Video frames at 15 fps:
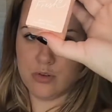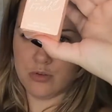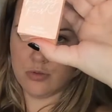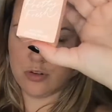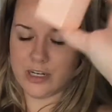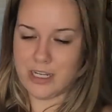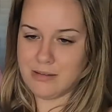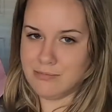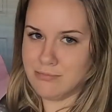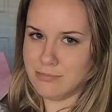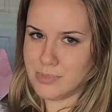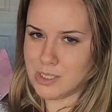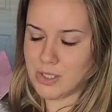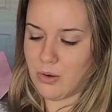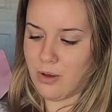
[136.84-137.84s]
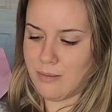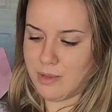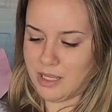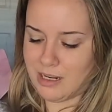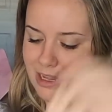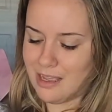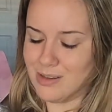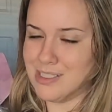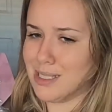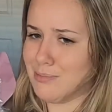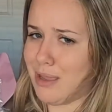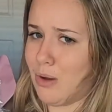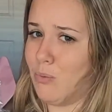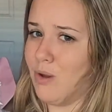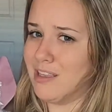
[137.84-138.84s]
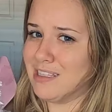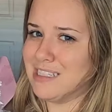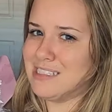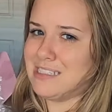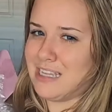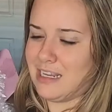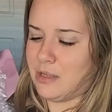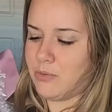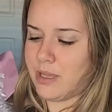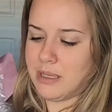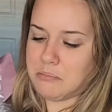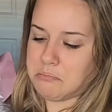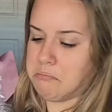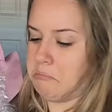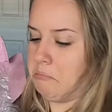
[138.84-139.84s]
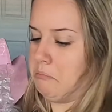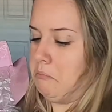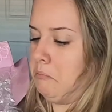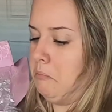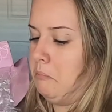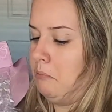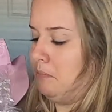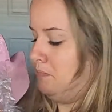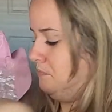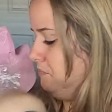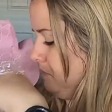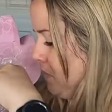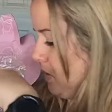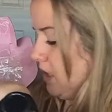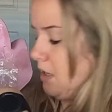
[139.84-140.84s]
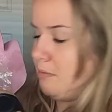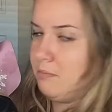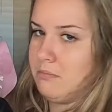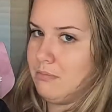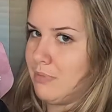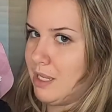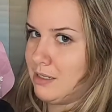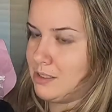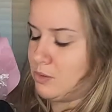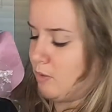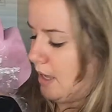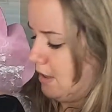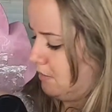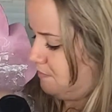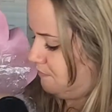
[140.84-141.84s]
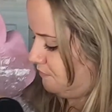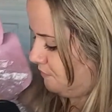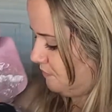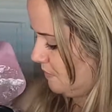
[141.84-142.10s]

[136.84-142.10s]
for free. So, I mean, it was on my want list anyway. Might as well.